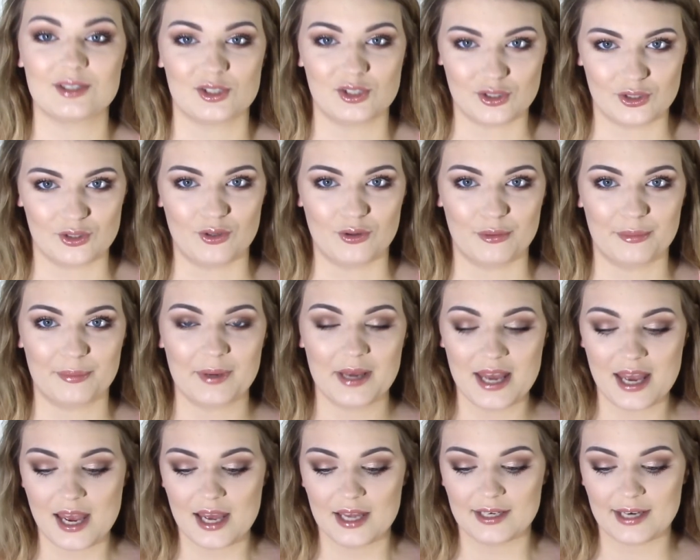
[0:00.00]
dupe.
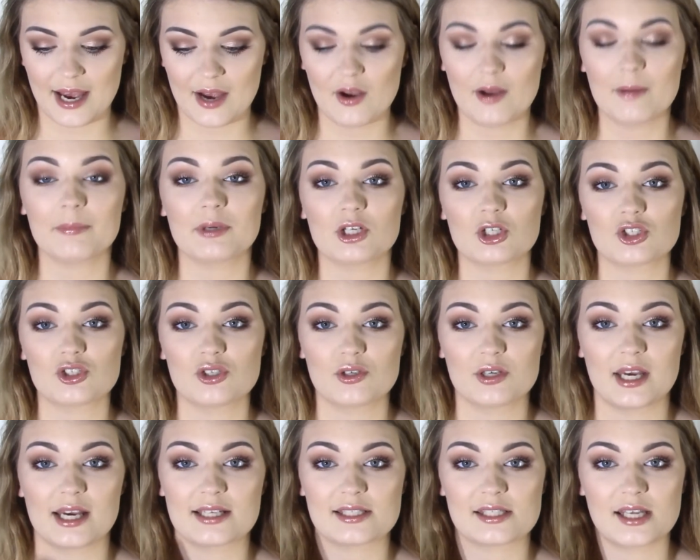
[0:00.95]
Now I'm going to show
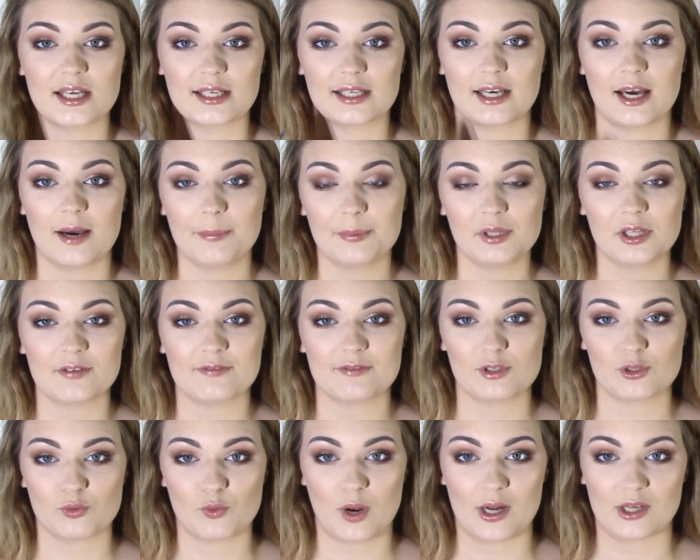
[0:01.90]
you guys a couple of
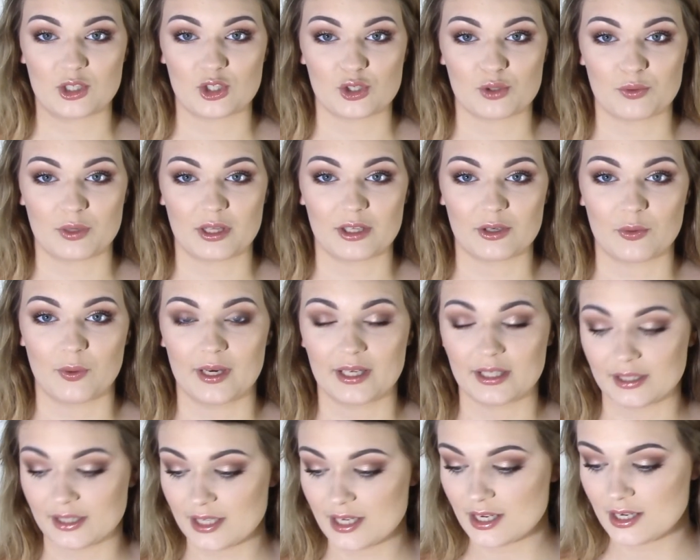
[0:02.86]
swatches really
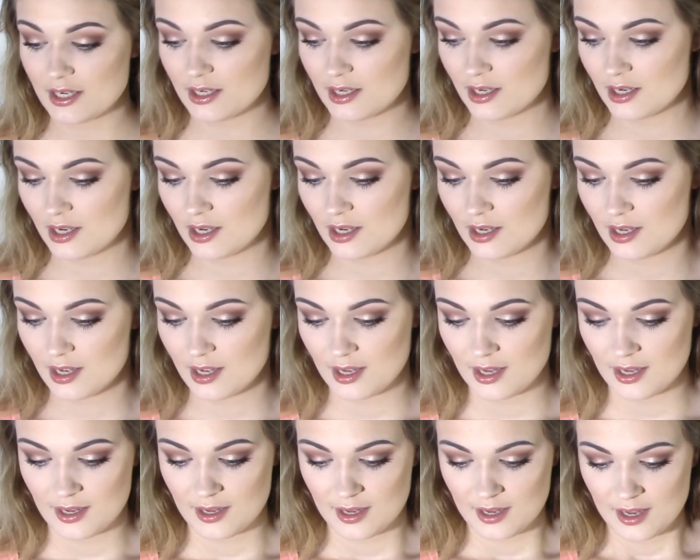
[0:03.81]
quickly,
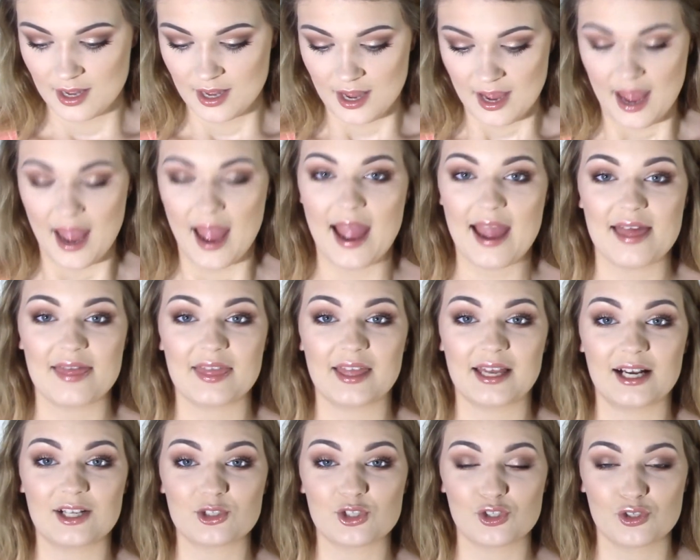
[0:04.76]
and
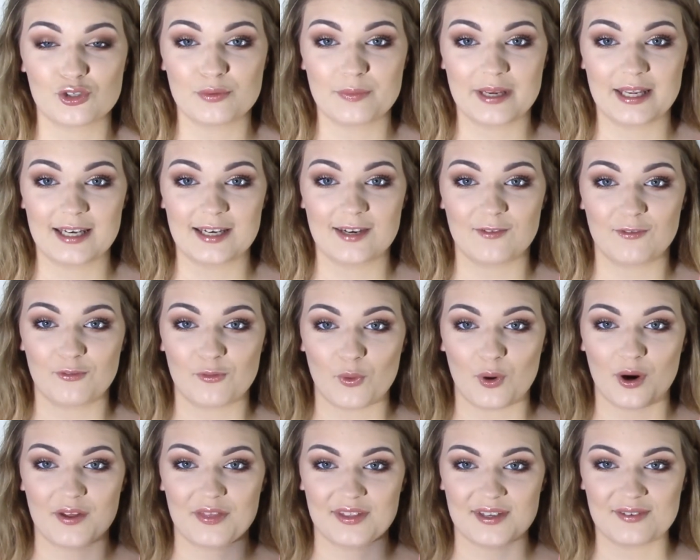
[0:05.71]
then I'll zoom in
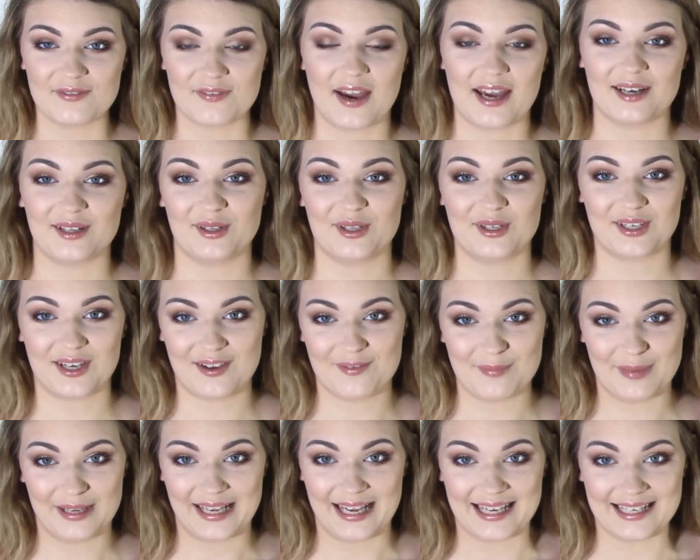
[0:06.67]
for the final look of
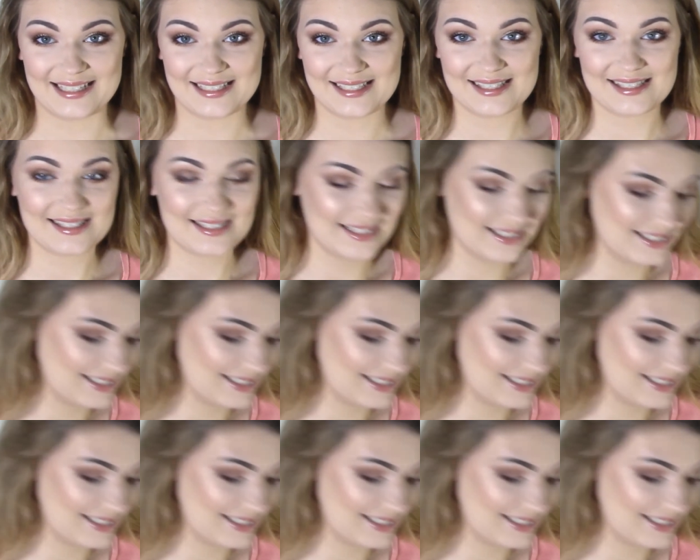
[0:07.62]
my eyes.